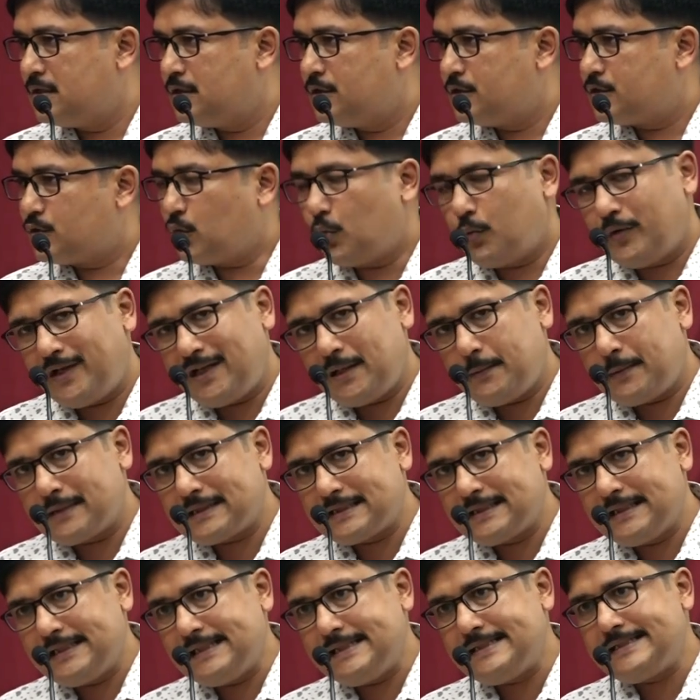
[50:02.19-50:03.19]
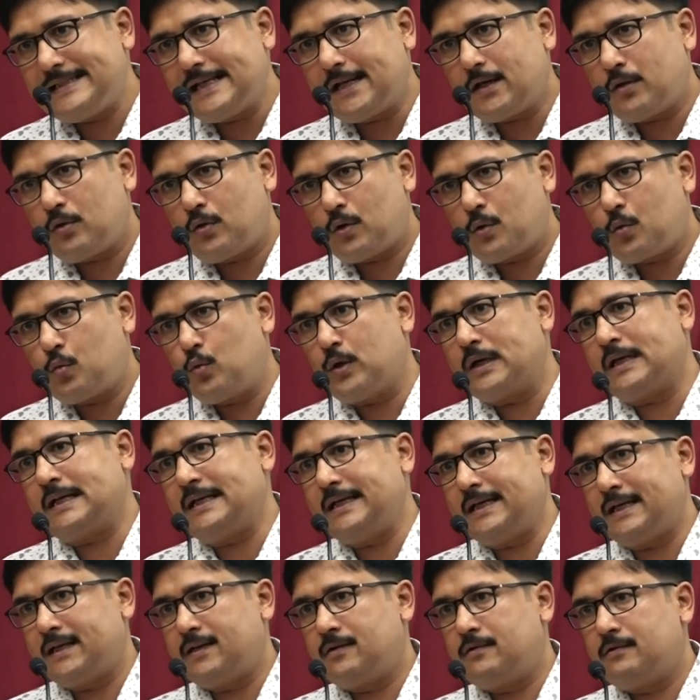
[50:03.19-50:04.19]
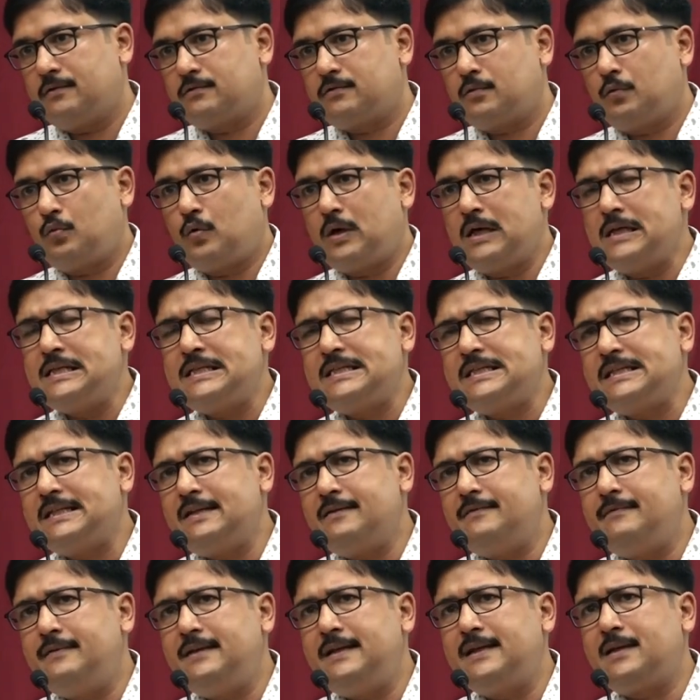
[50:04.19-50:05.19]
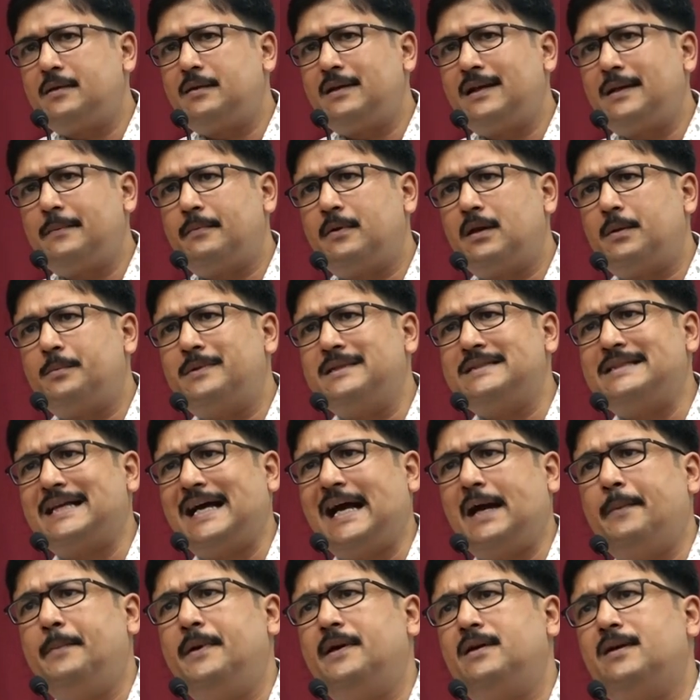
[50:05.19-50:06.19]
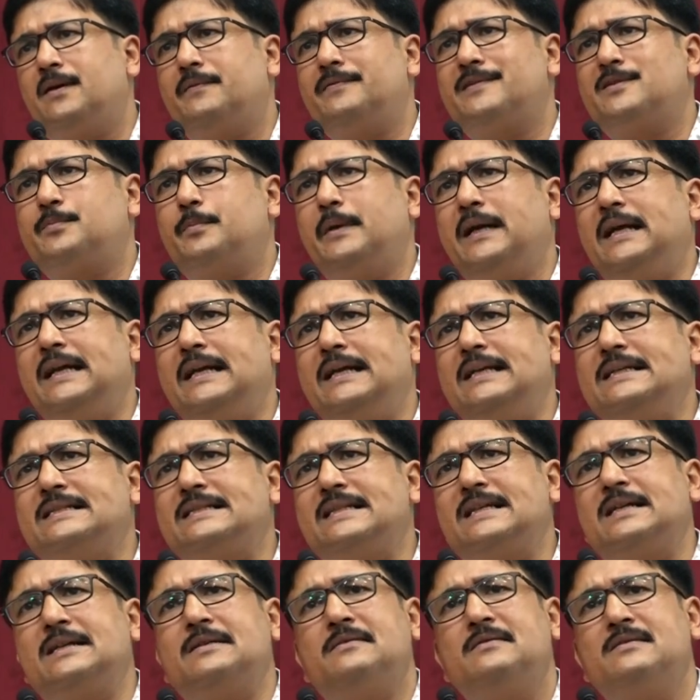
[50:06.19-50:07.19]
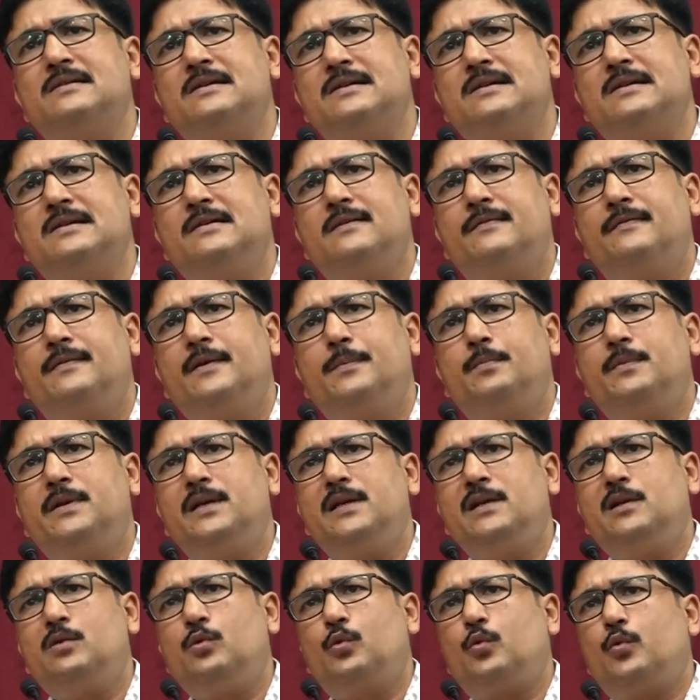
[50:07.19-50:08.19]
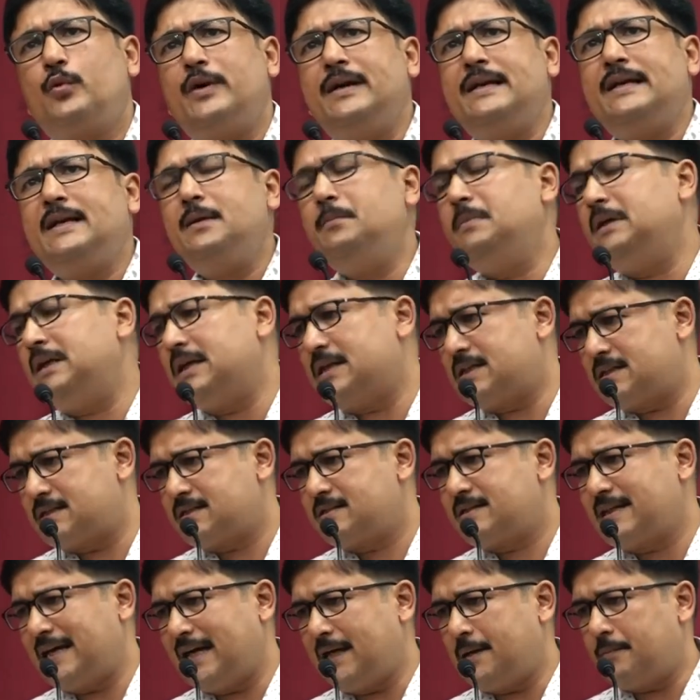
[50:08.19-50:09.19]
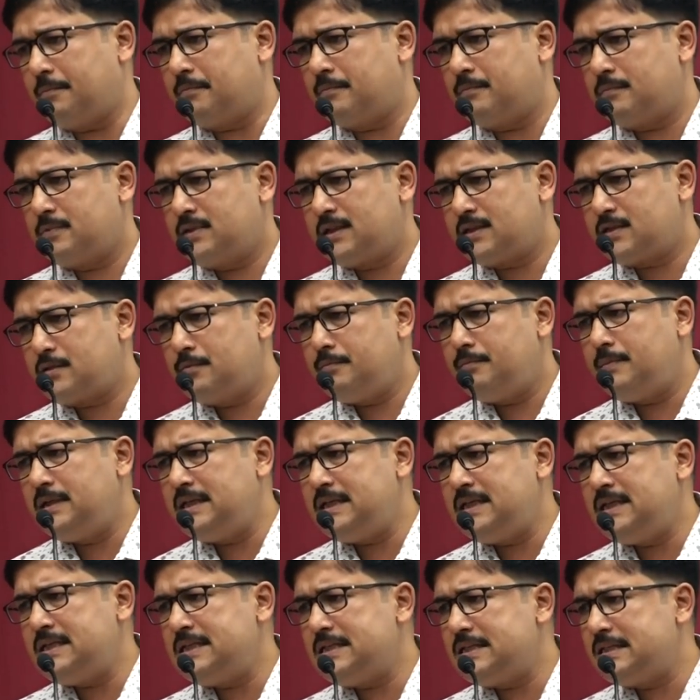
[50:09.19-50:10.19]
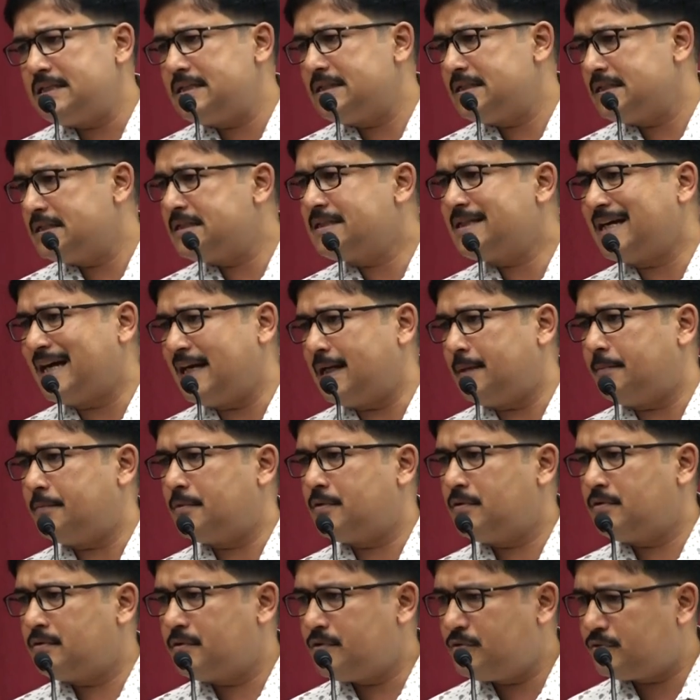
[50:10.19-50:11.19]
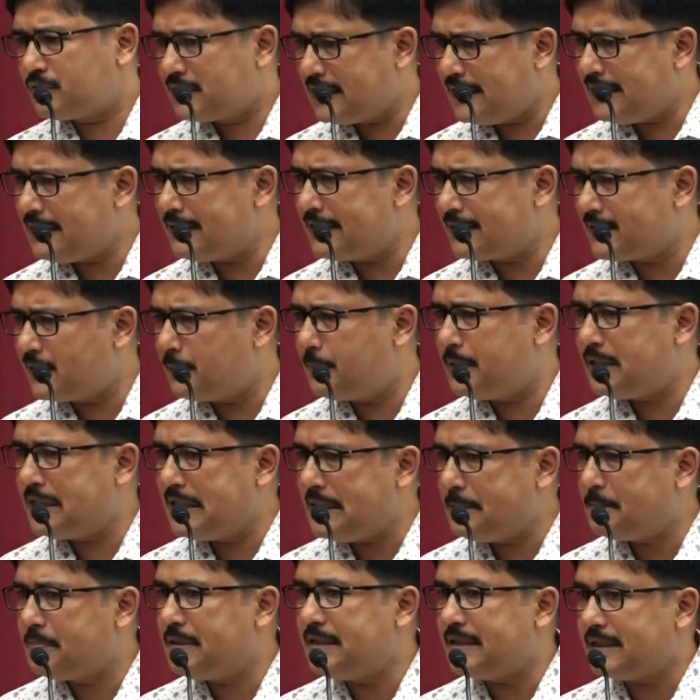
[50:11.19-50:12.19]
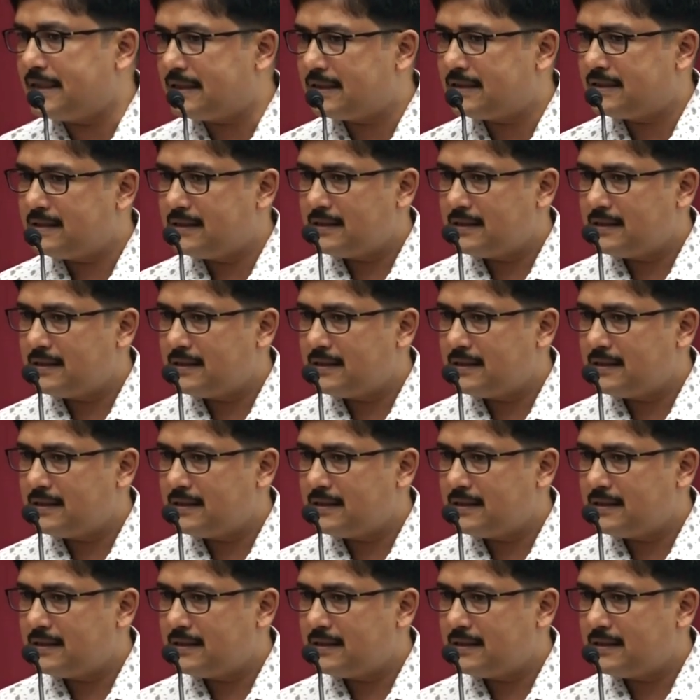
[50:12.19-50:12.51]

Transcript: So whenever things are not working, you know, so once in a week, develop this habit of spending, say, fifteen to twenty minutes time, just me time. You know, you think a little bit deeply.